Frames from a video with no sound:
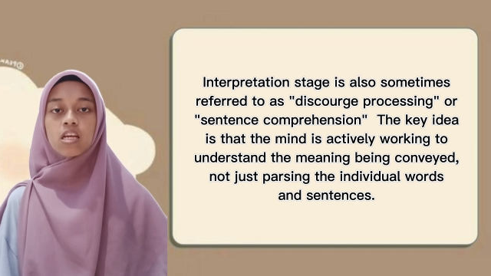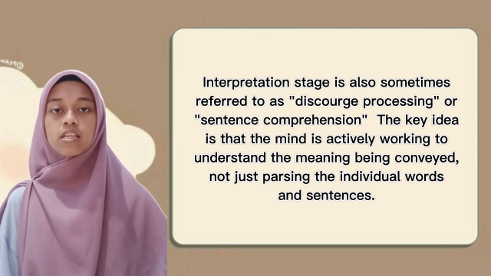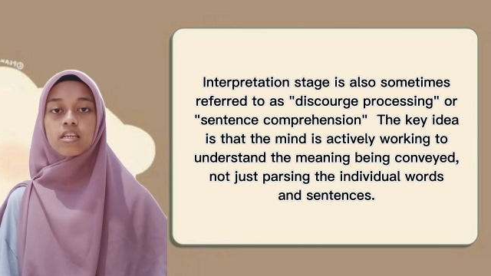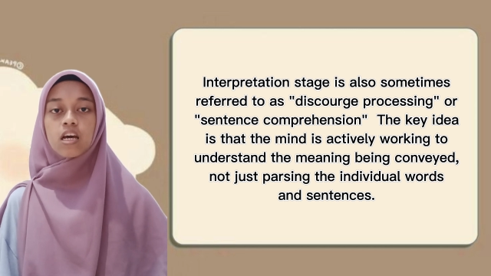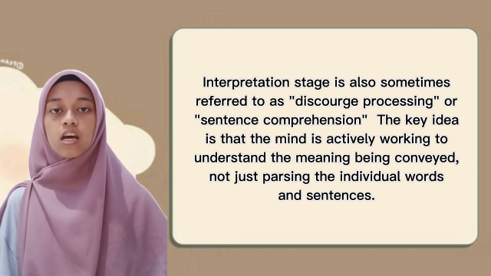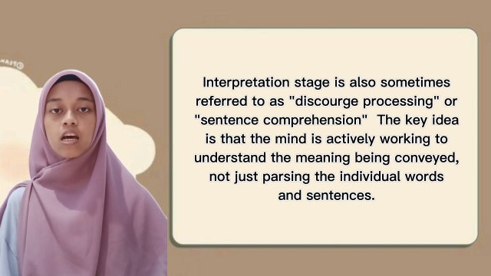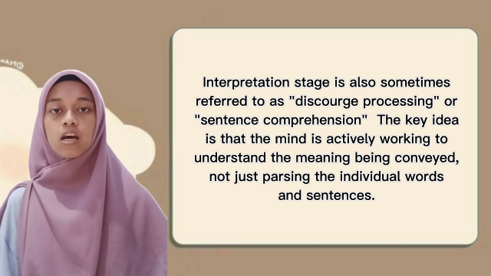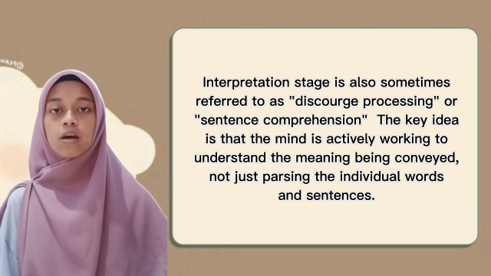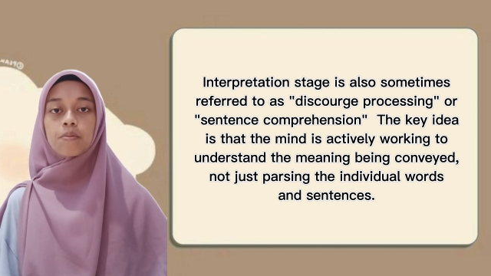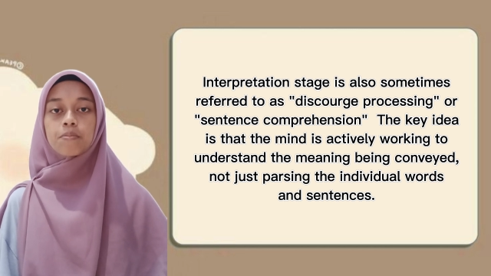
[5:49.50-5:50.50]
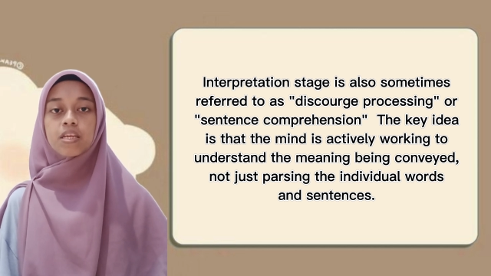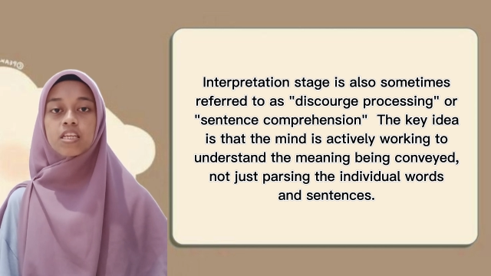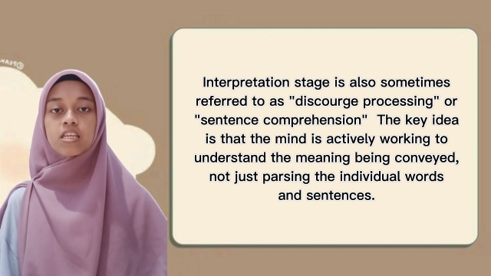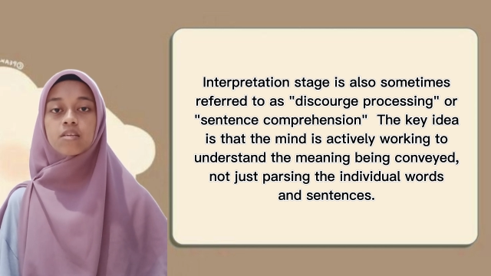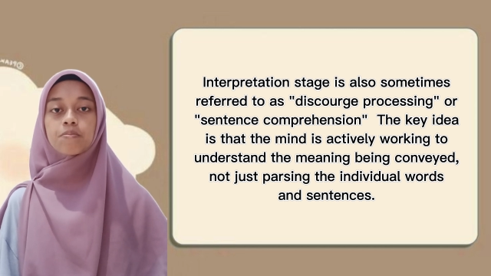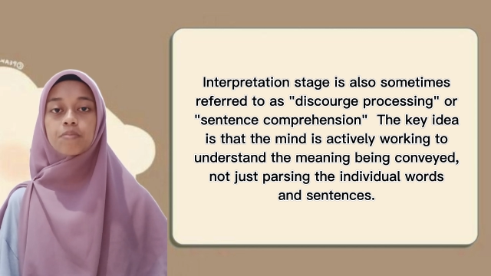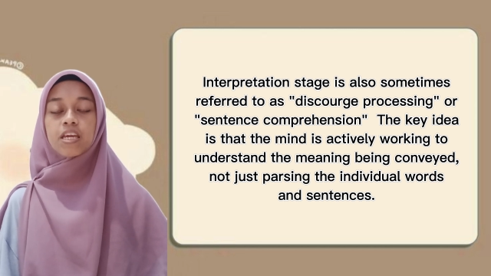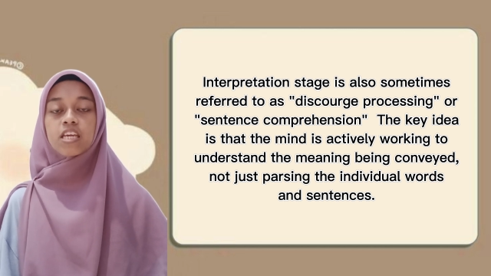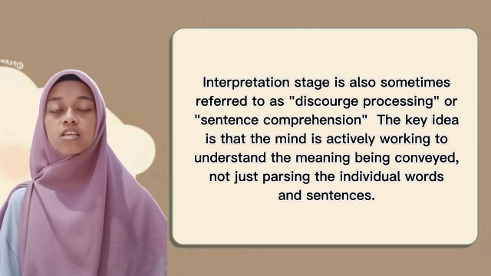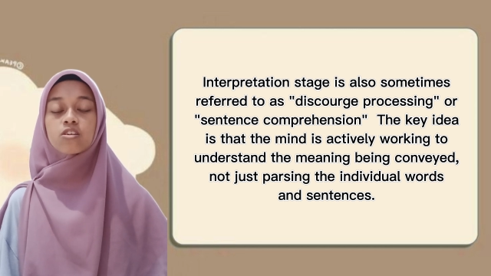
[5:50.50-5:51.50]
the meaning
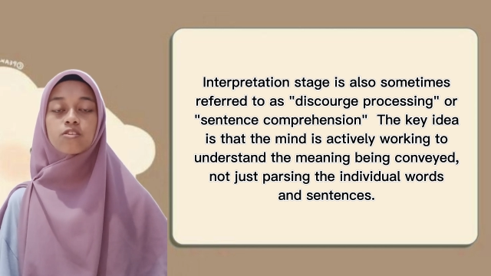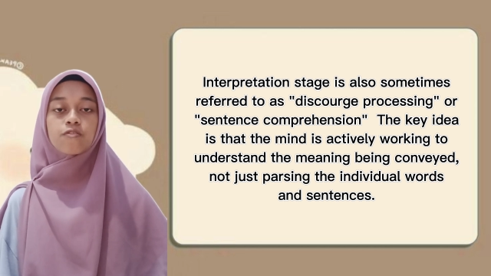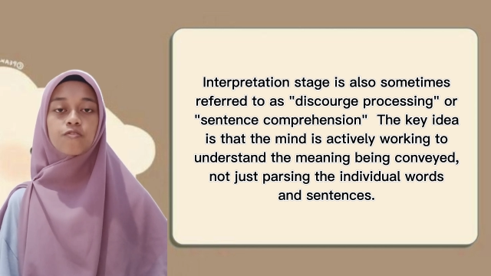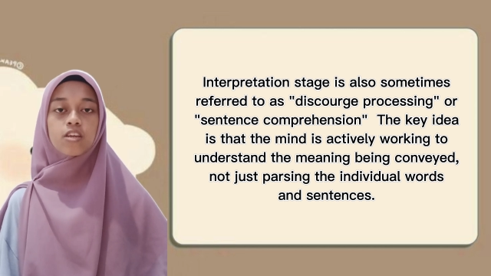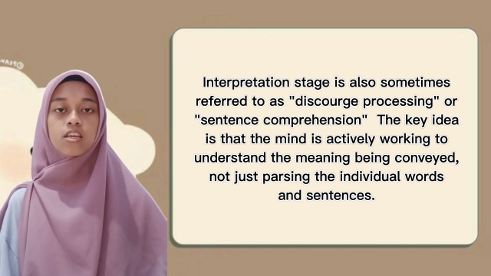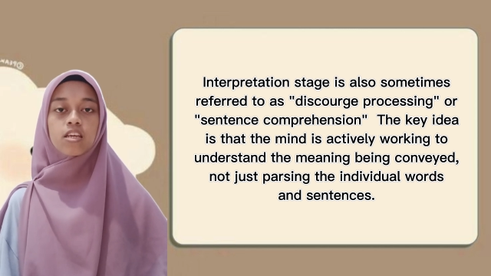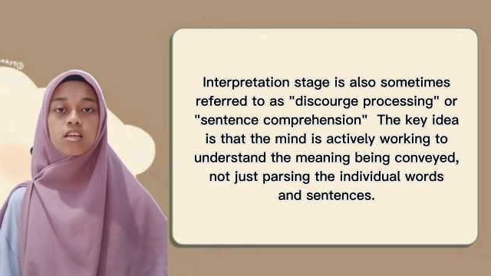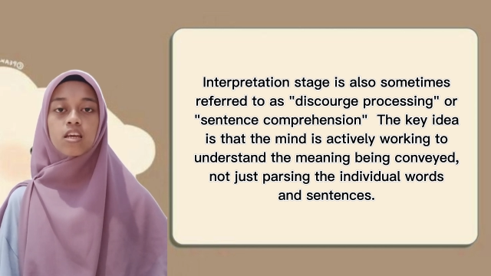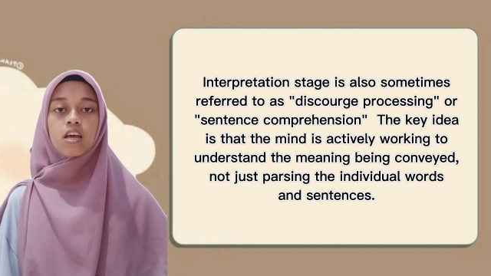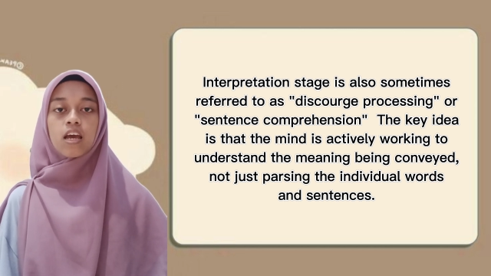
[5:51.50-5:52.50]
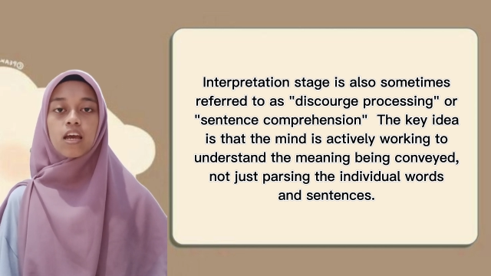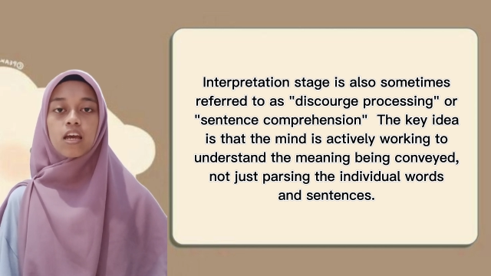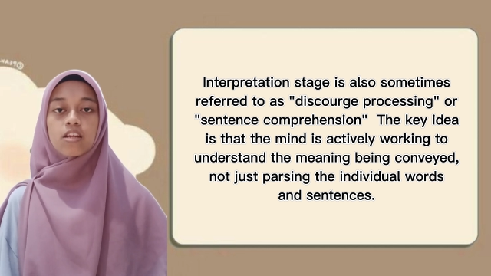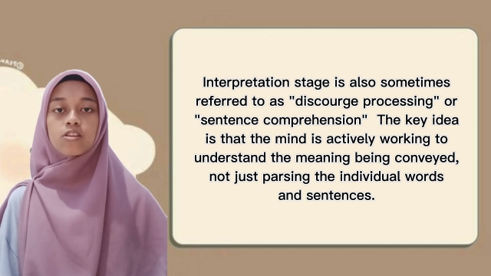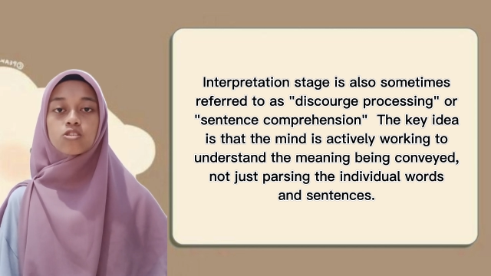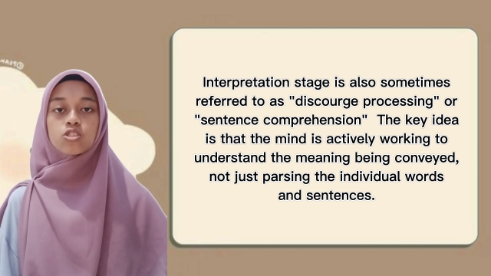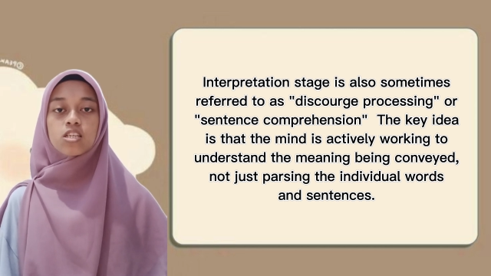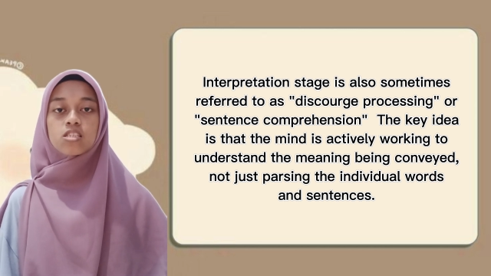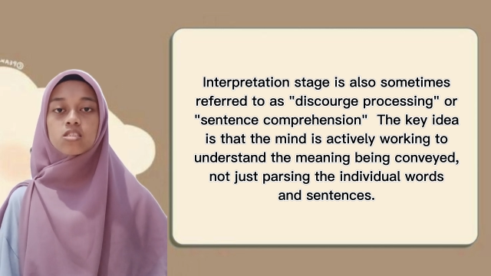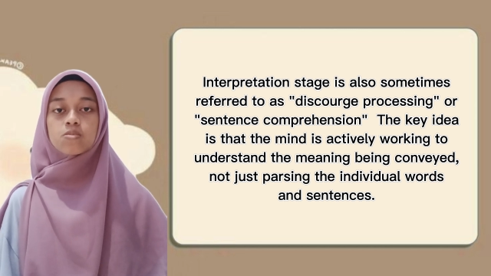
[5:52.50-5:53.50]
being conveyed and not
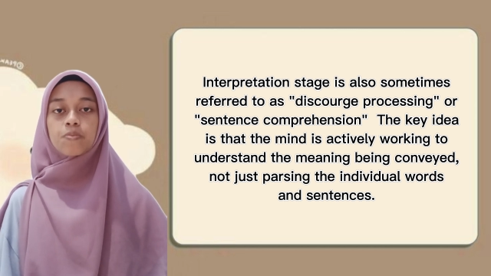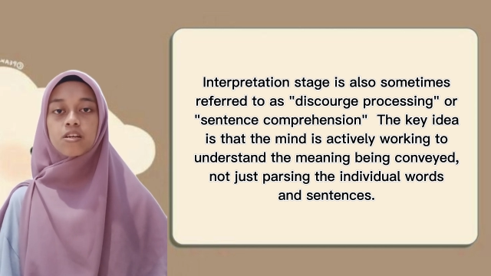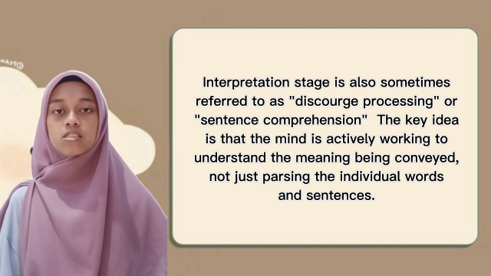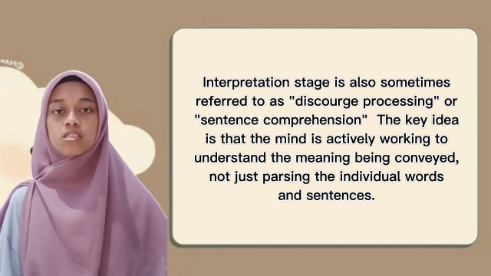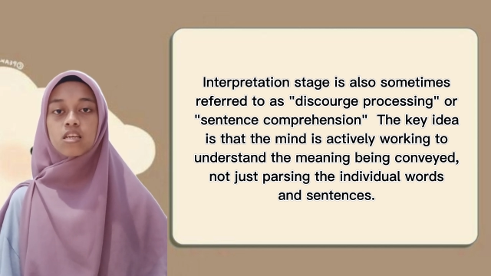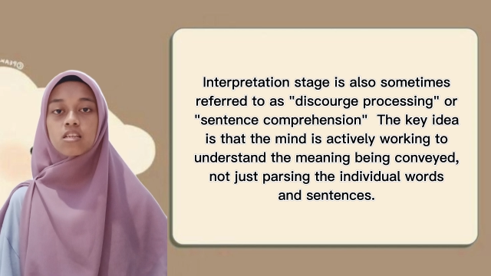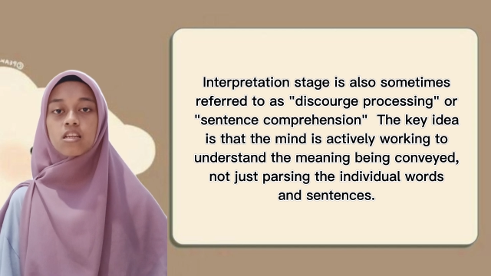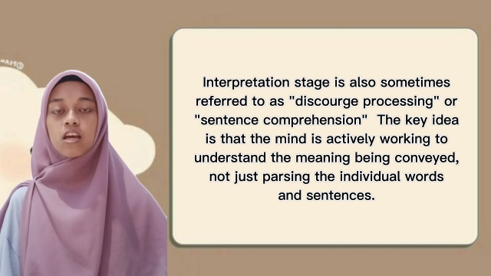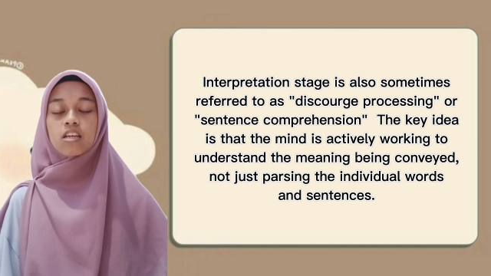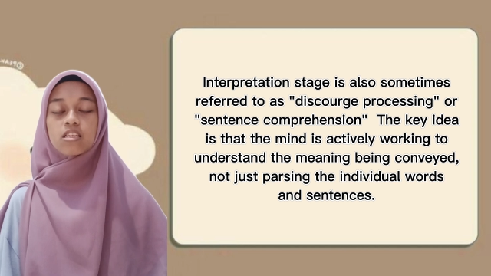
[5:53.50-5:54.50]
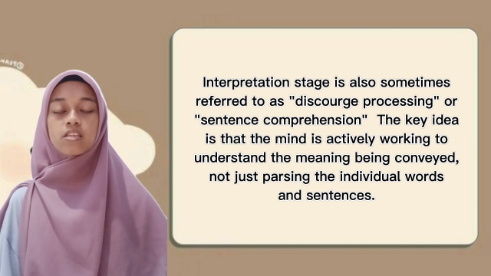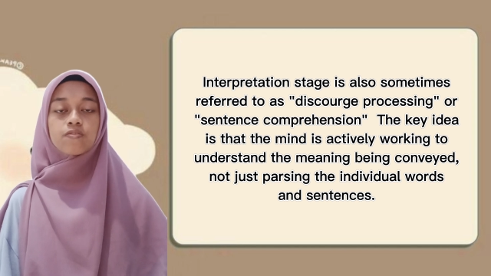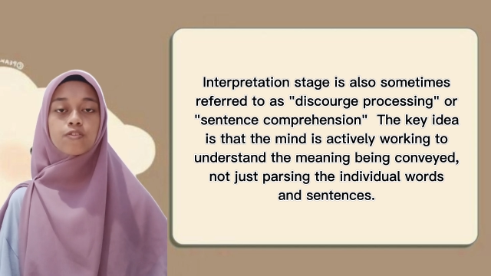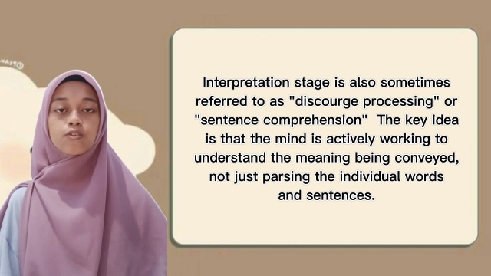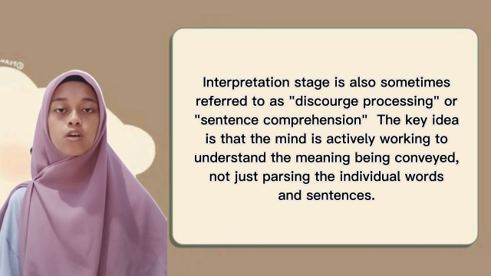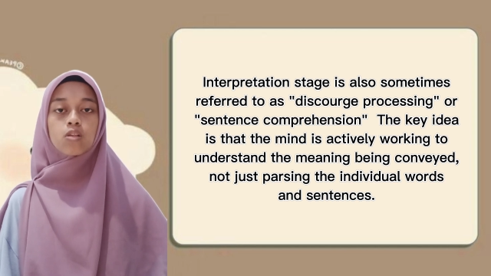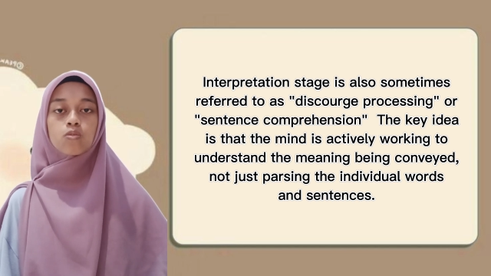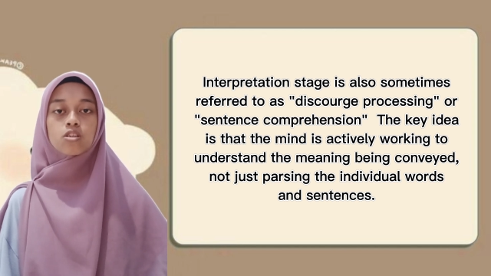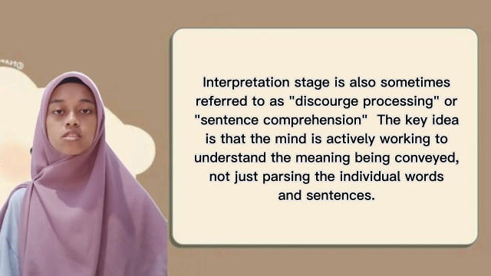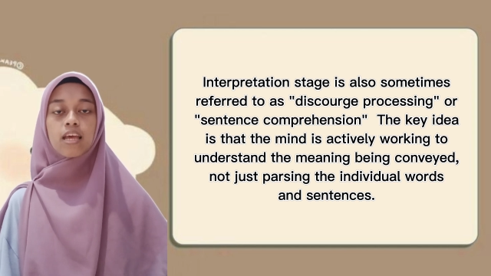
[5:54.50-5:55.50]
just parsing the individual
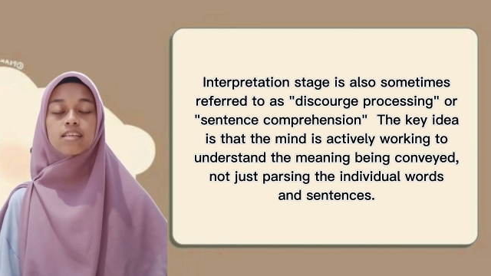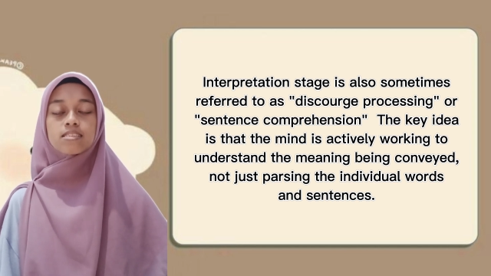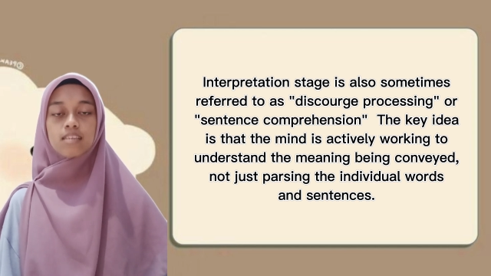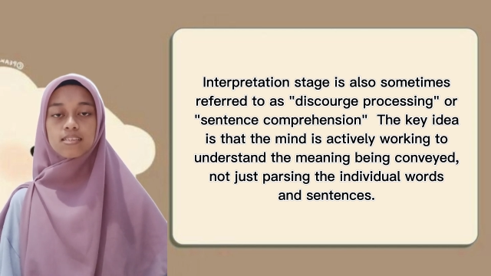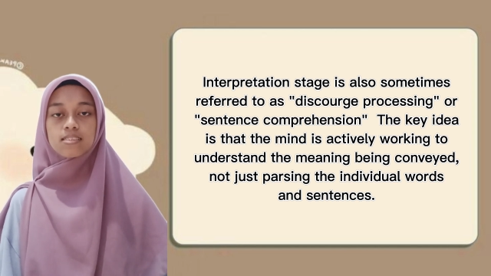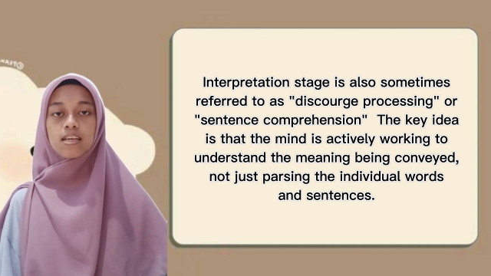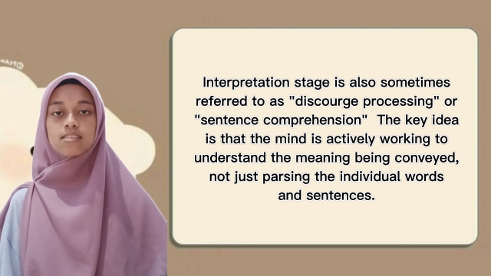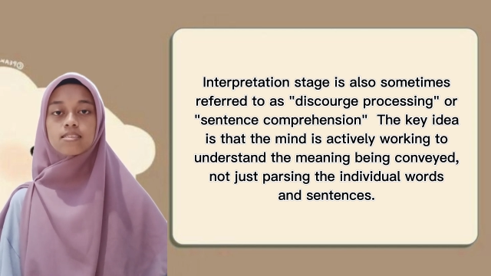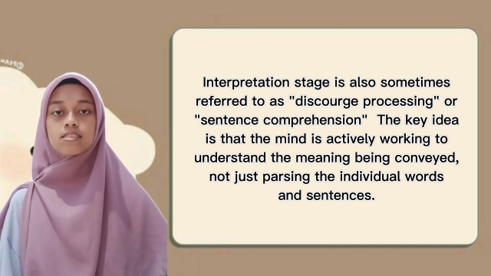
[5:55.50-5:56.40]
words and sentences.